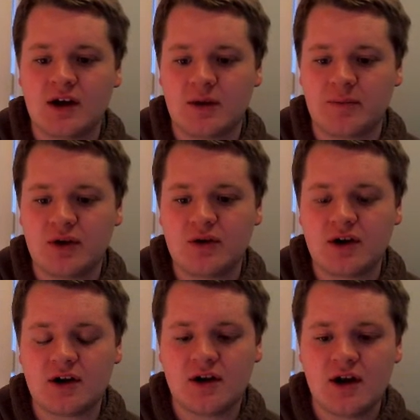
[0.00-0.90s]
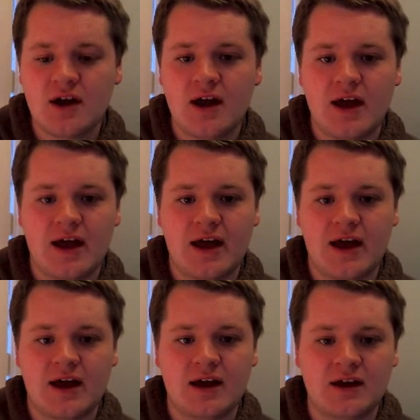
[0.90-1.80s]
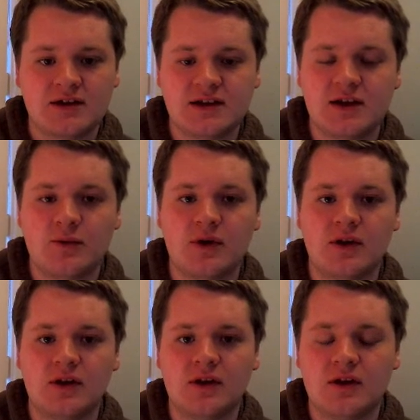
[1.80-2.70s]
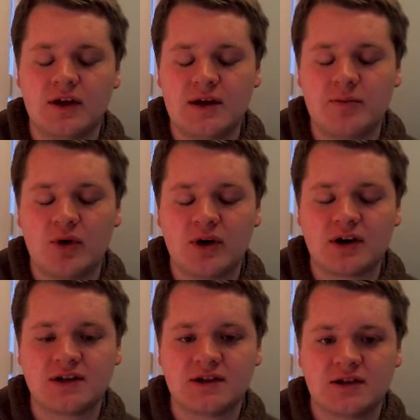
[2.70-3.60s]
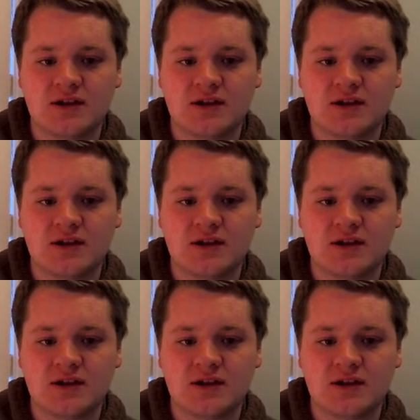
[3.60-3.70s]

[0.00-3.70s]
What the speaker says: computer, and it will import